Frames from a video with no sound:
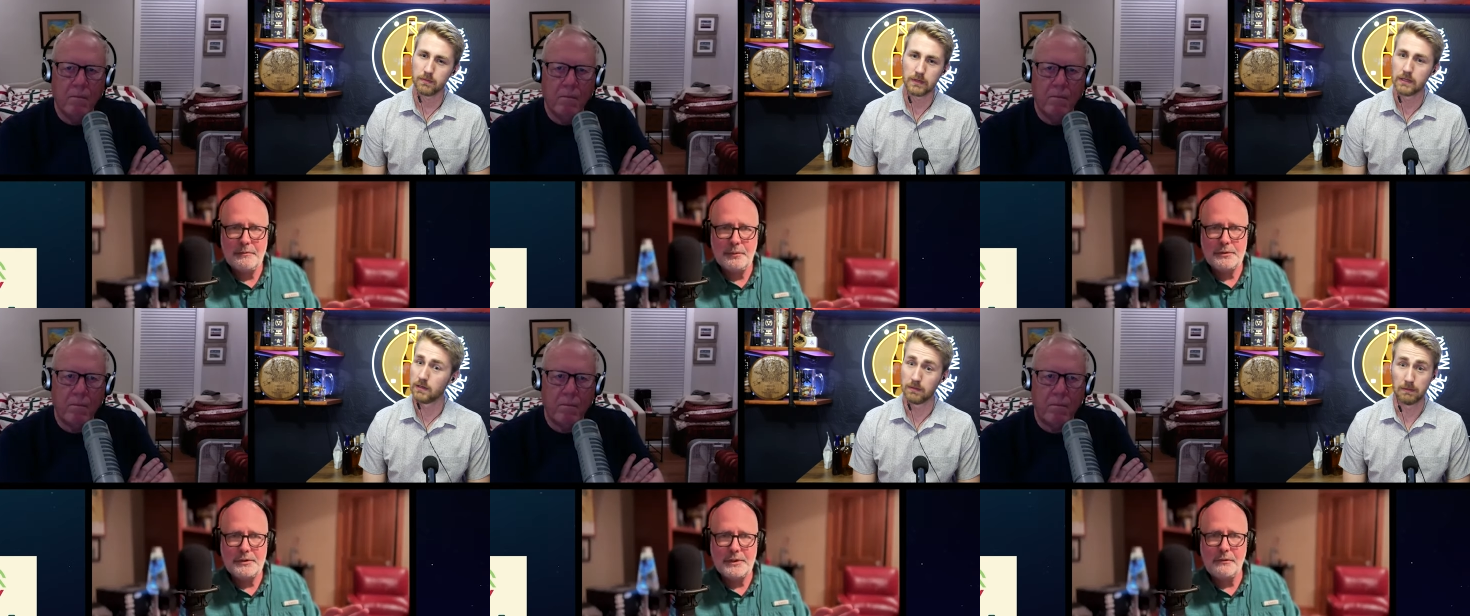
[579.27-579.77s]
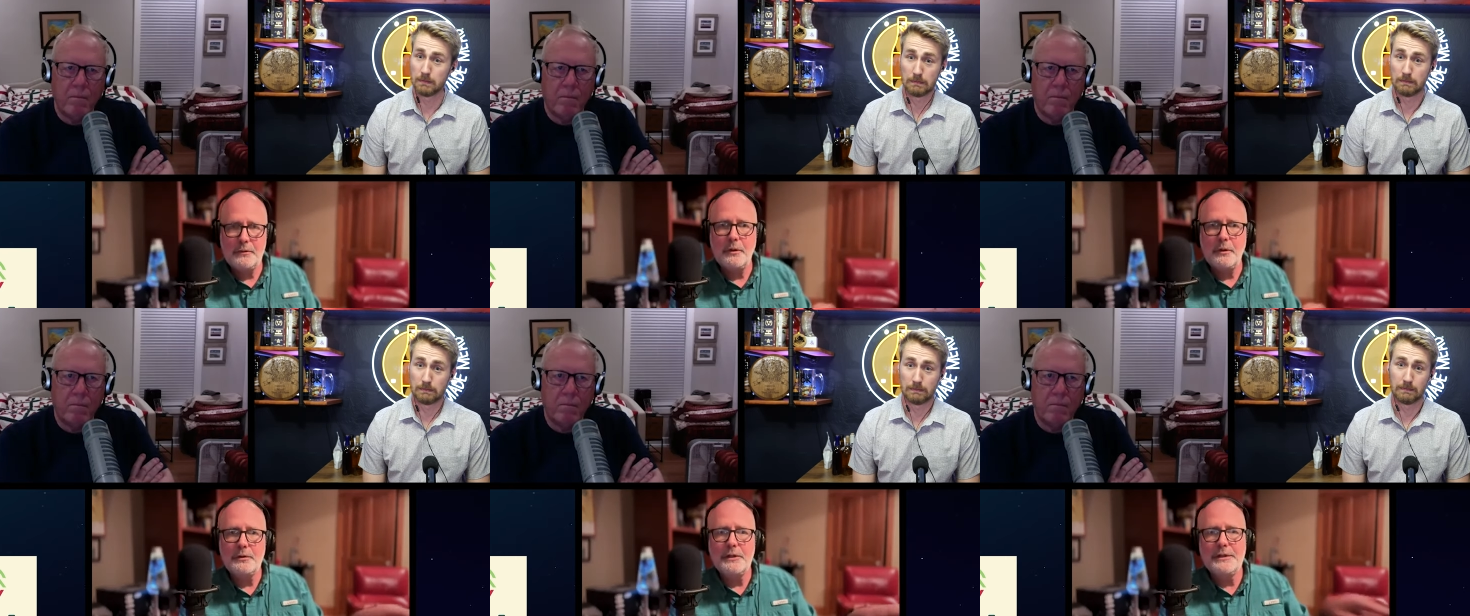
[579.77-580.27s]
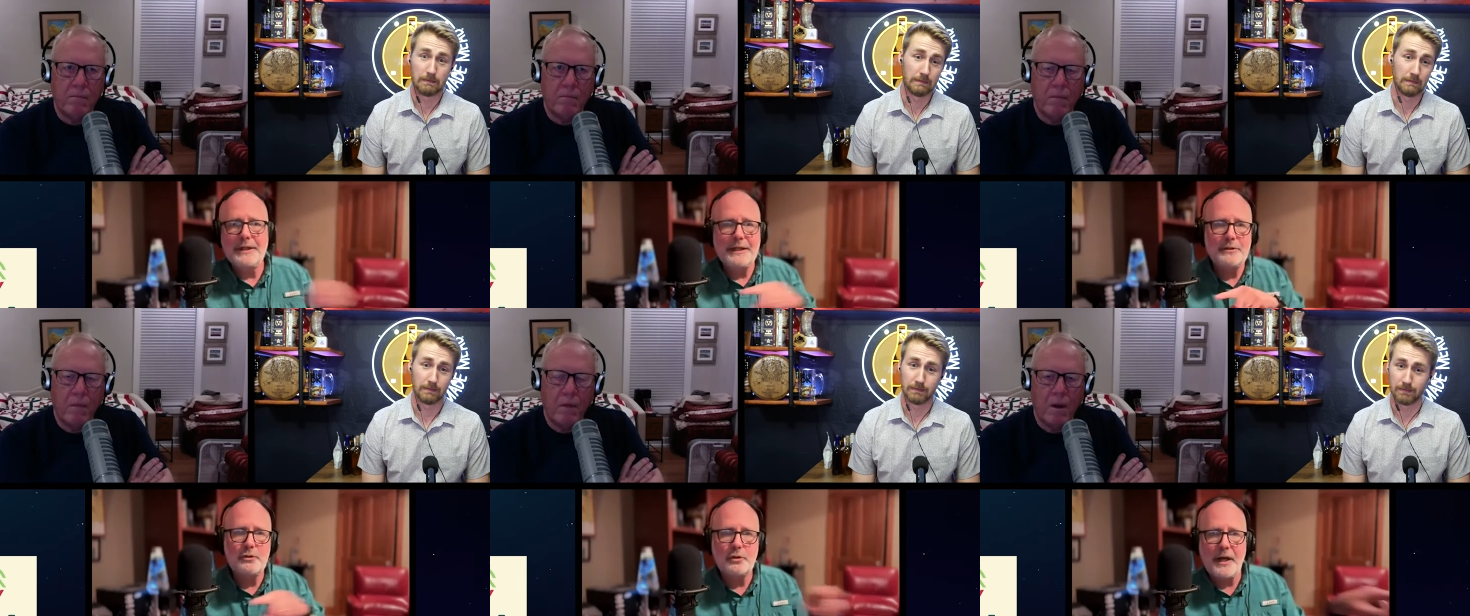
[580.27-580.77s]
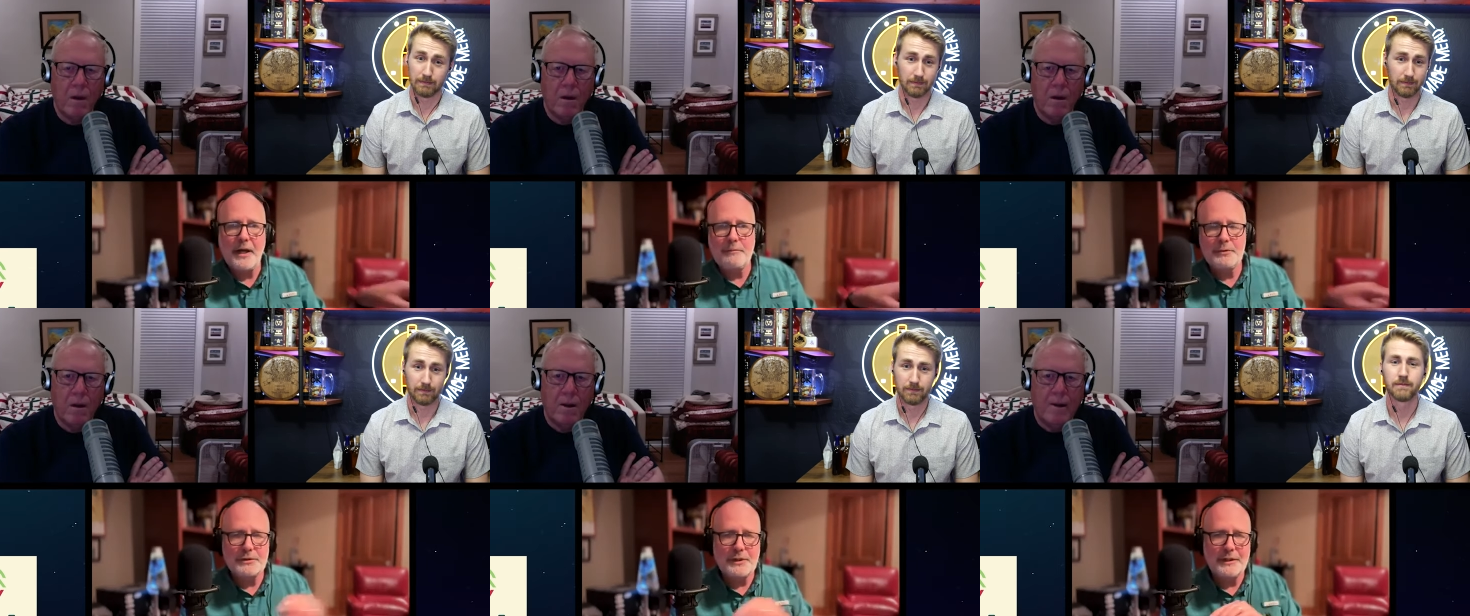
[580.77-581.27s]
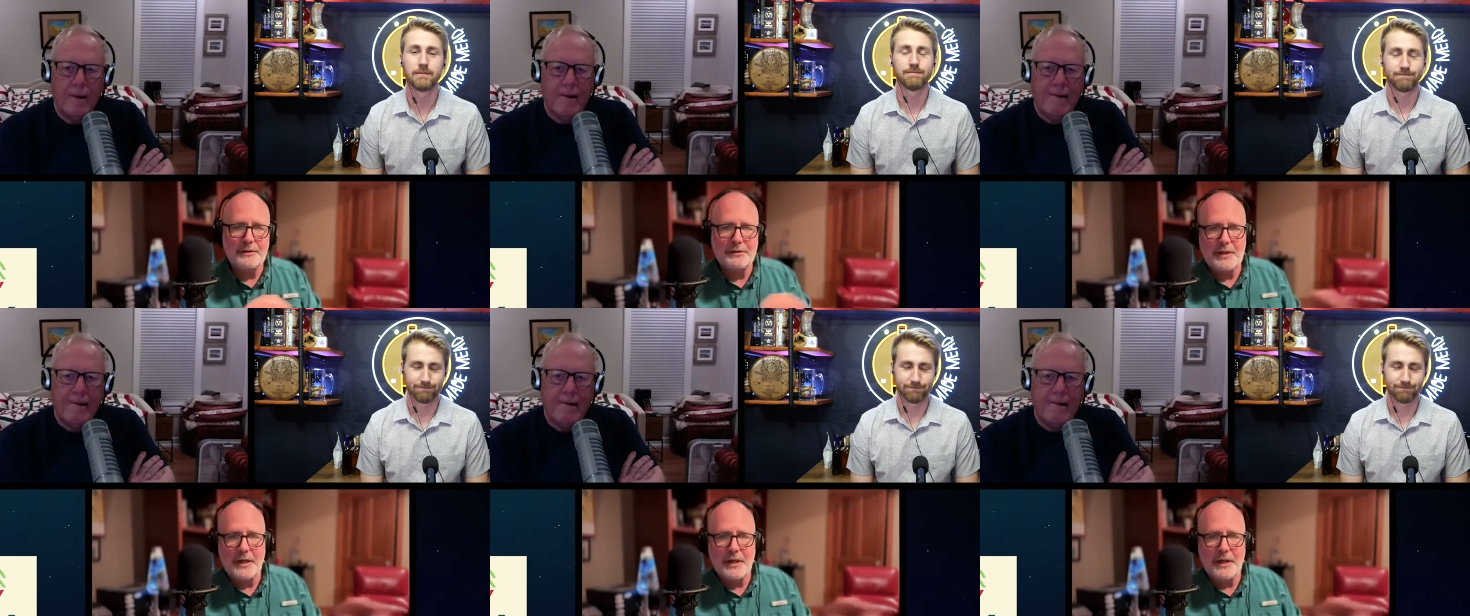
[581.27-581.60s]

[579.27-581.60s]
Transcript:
Speaker 1: percent, or did each hop just get the